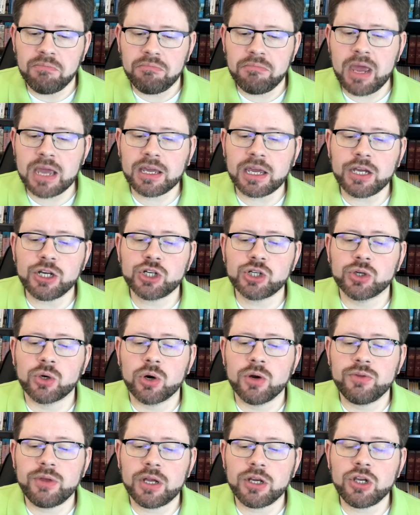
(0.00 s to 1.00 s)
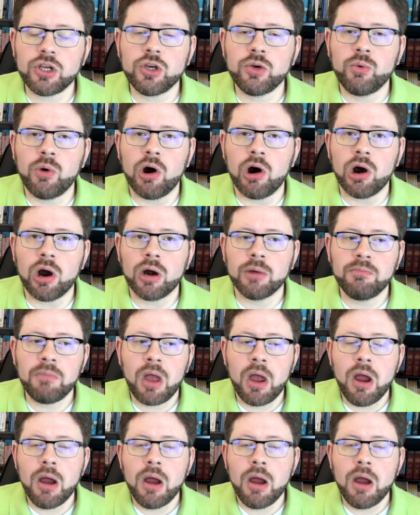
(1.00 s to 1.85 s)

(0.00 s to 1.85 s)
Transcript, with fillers: making sure that you are